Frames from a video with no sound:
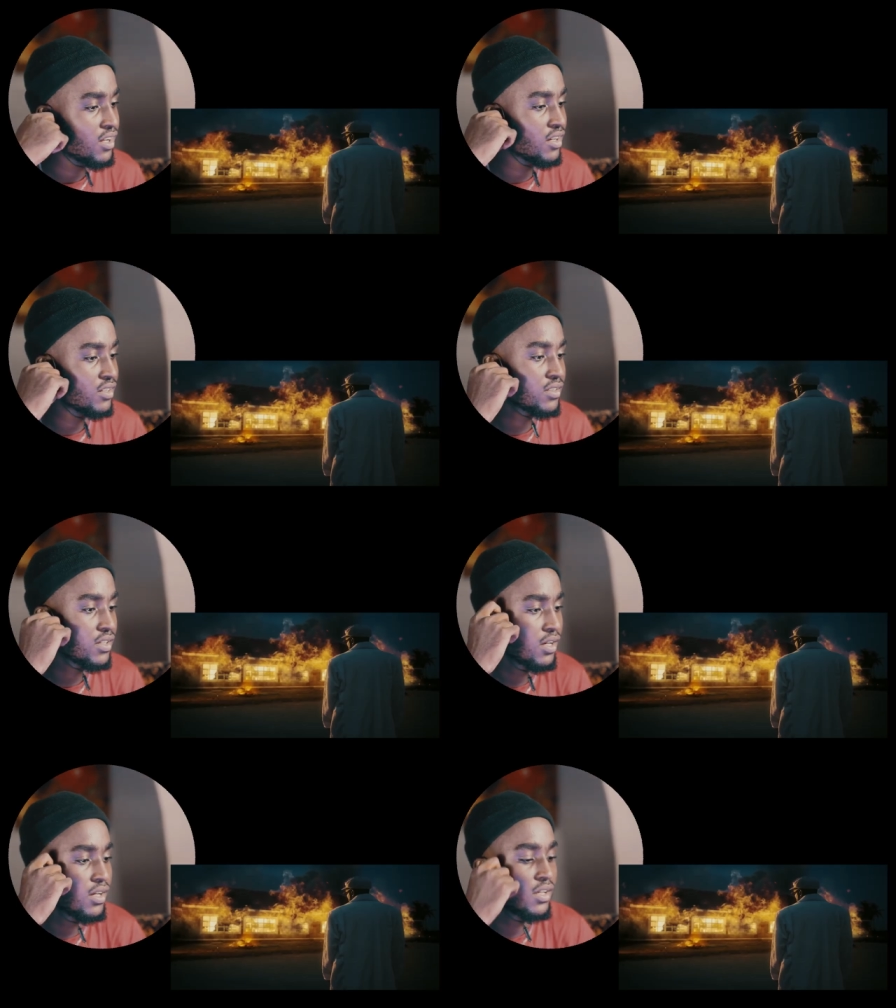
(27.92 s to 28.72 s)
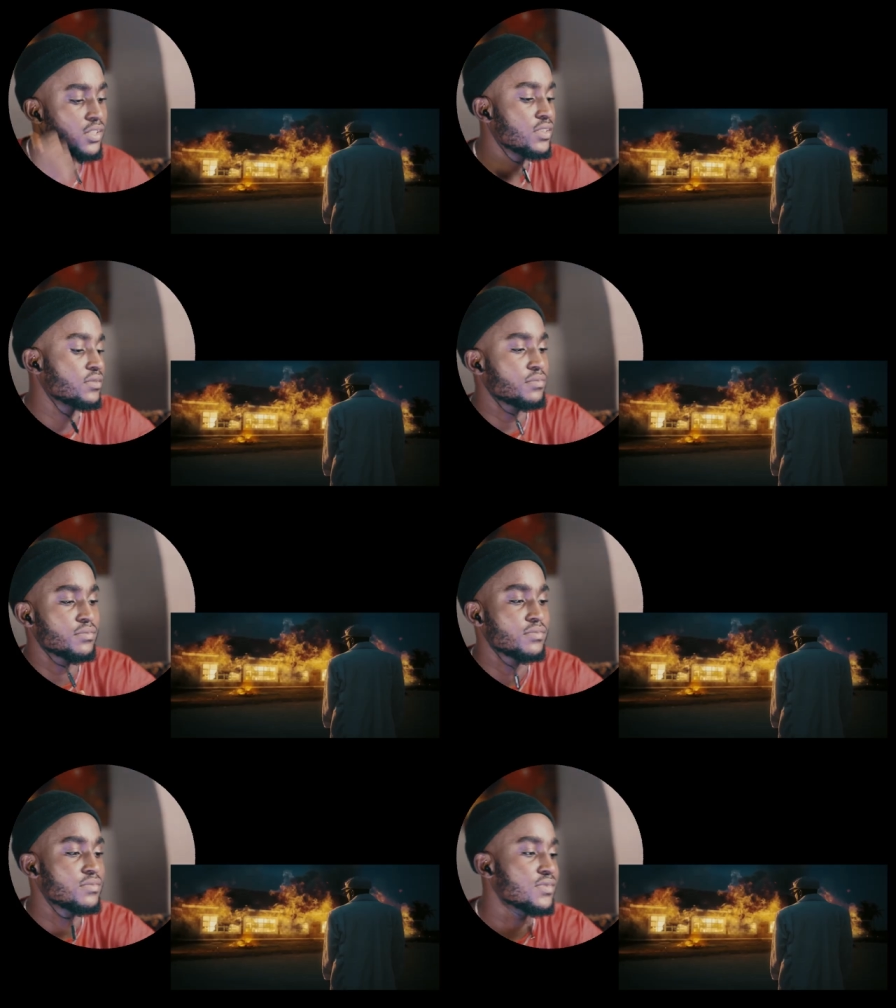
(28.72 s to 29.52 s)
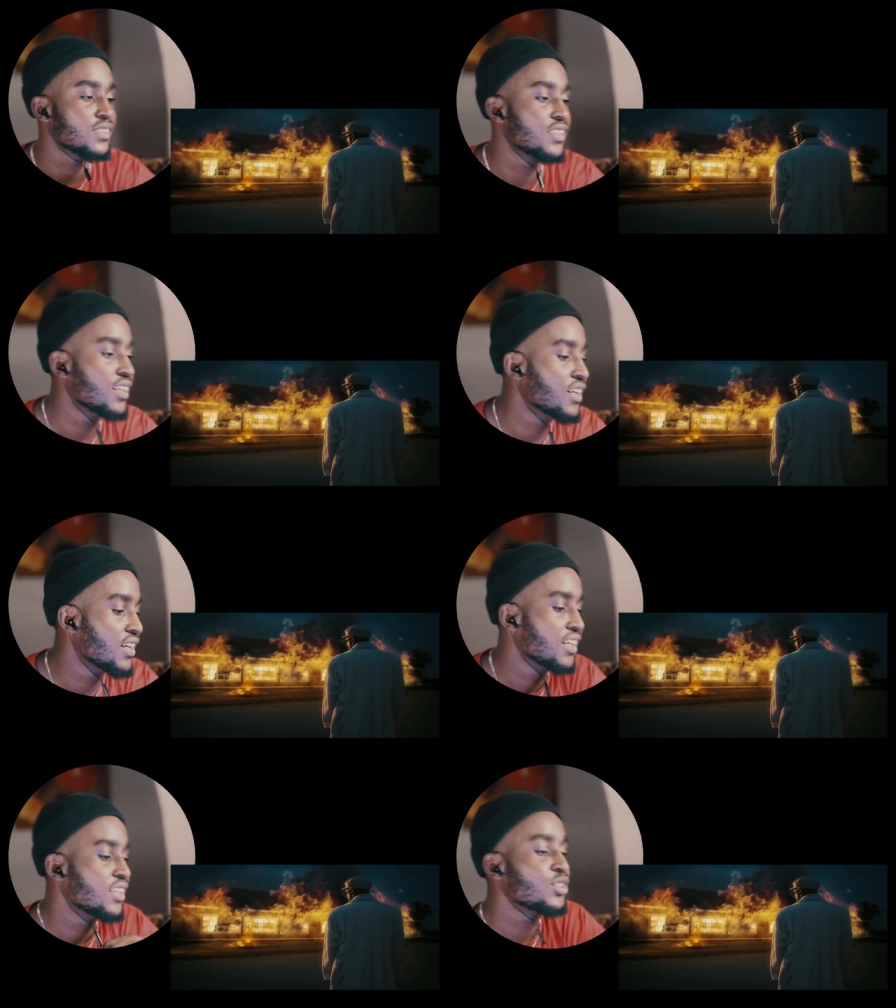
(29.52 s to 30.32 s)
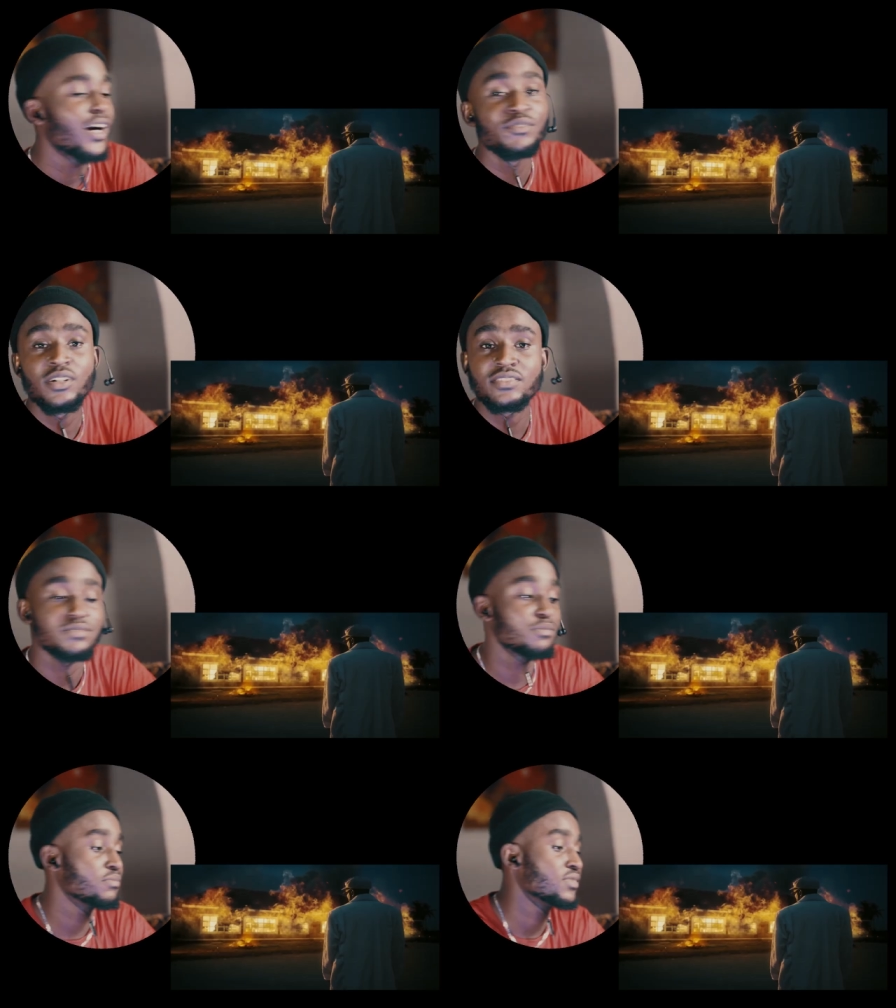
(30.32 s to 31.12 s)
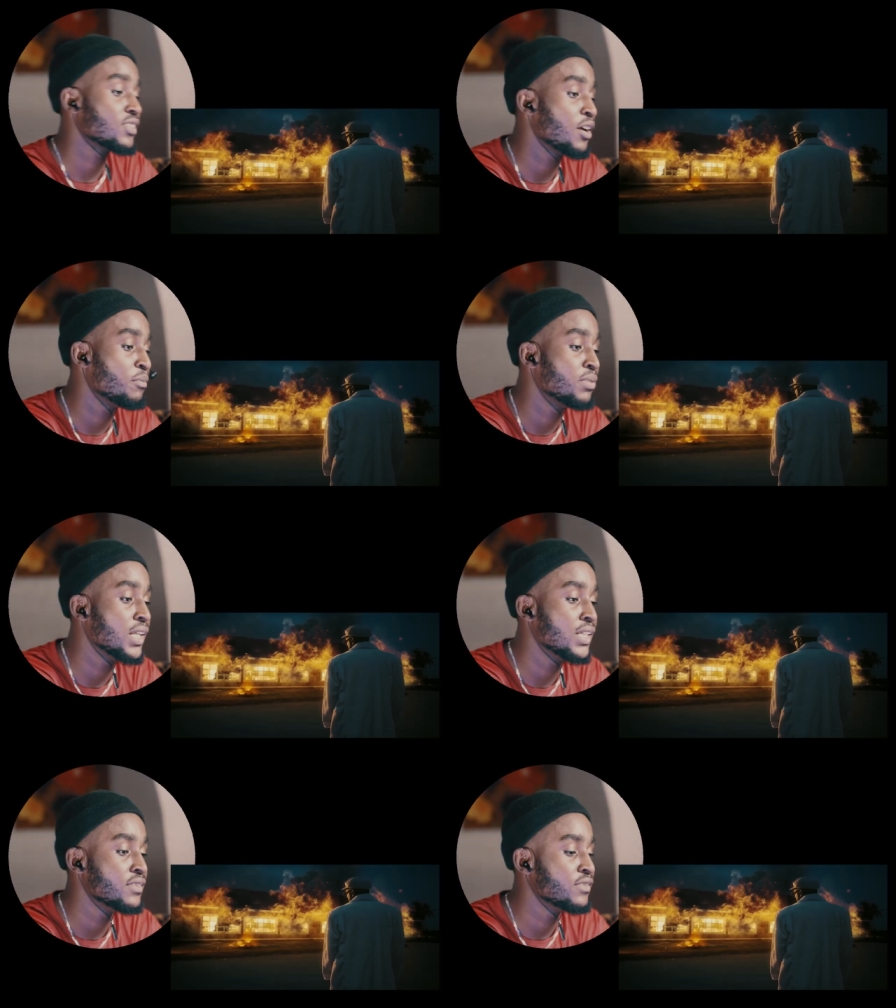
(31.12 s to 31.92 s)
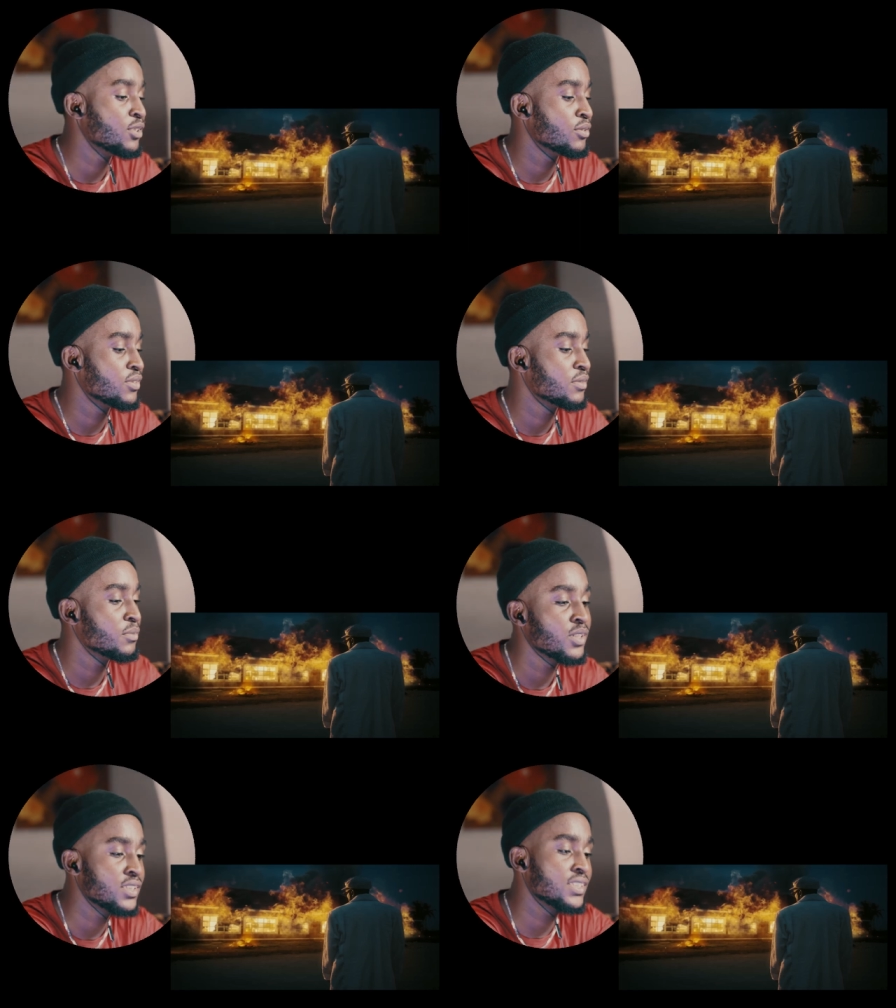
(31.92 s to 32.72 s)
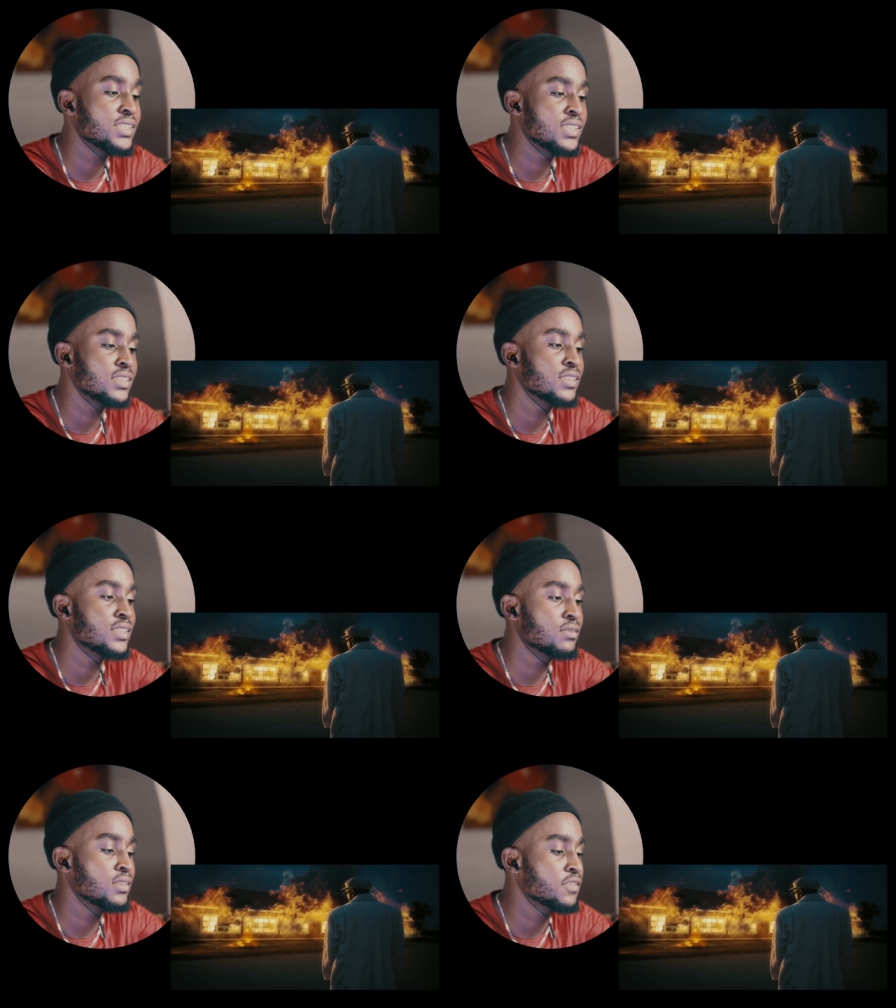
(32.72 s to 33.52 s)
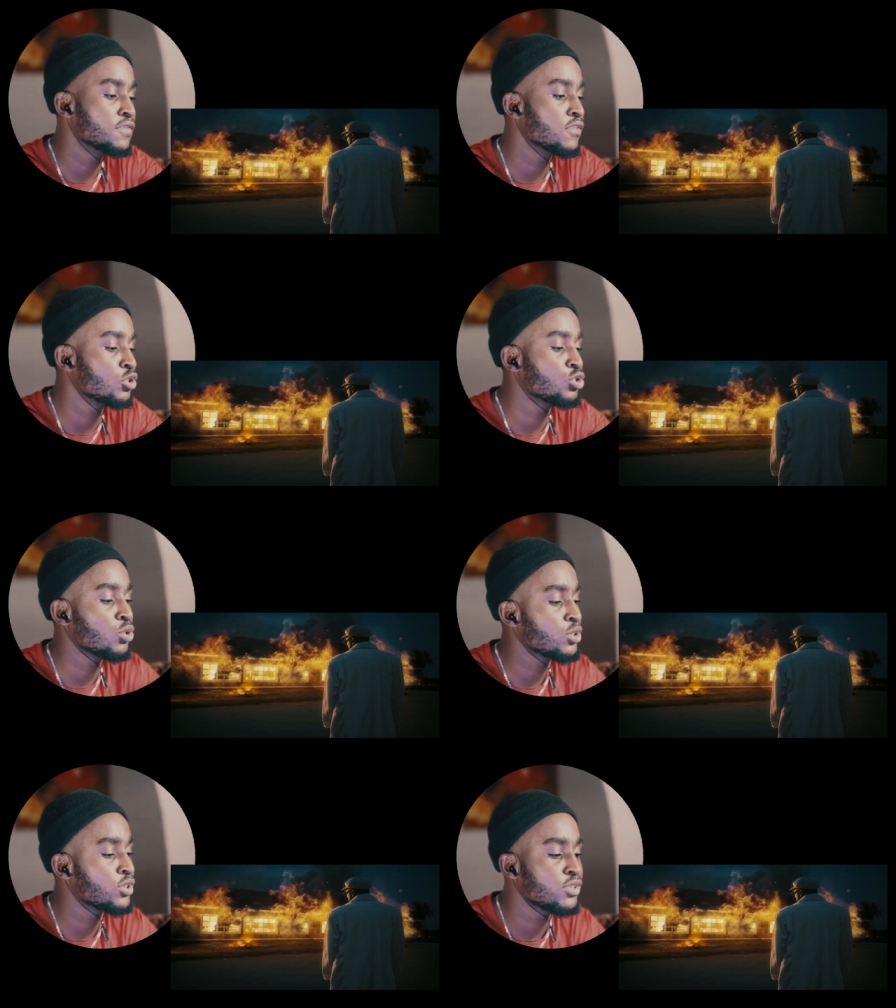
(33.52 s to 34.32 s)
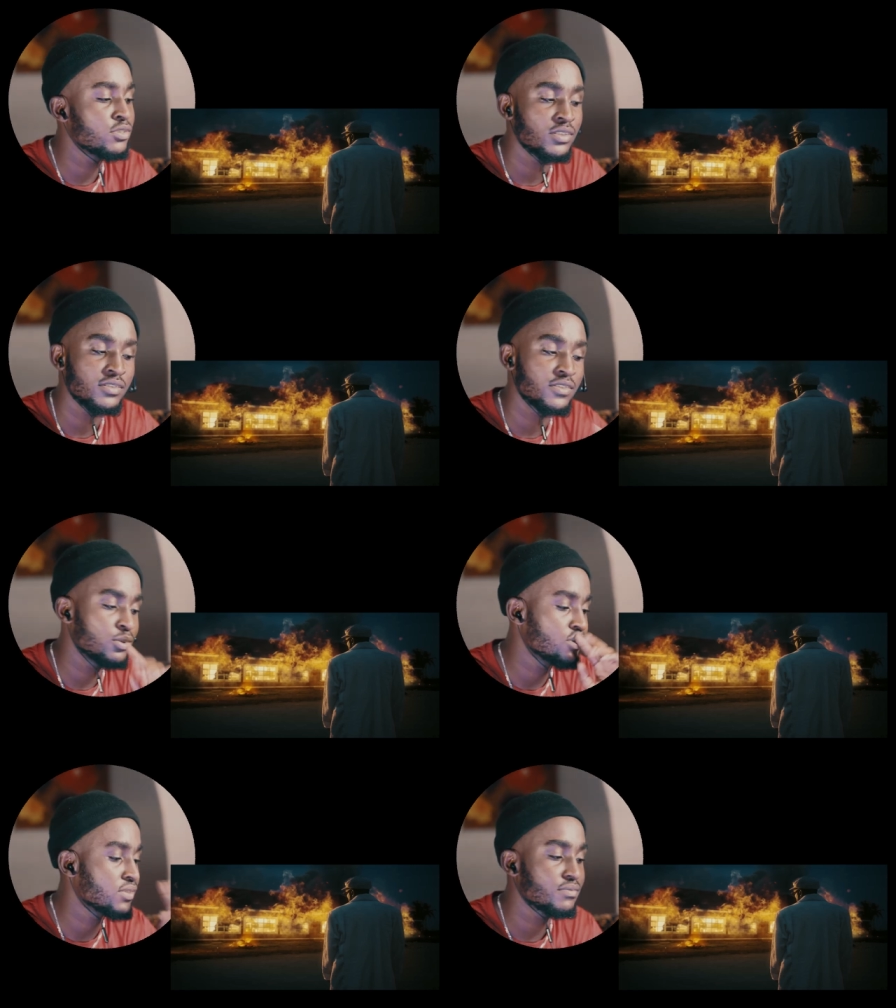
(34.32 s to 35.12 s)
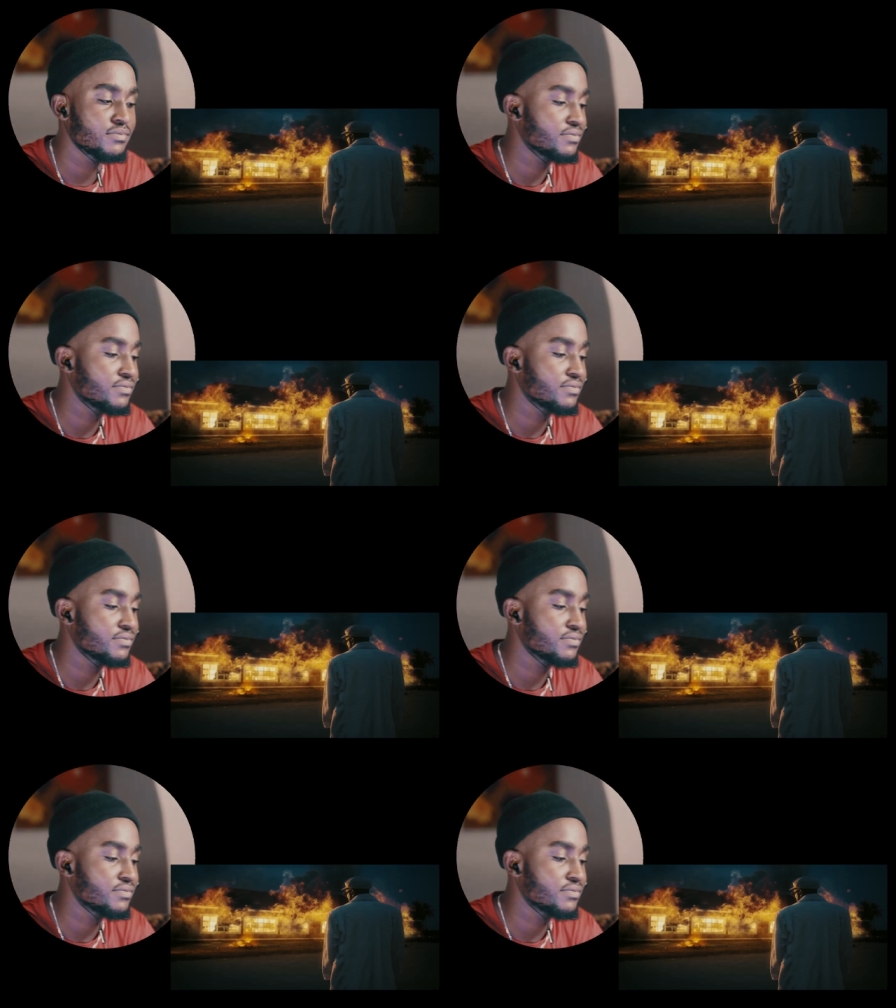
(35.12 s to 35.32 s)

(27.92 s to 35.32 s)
Okay. So I've not started playing the video, but this first shot just feels,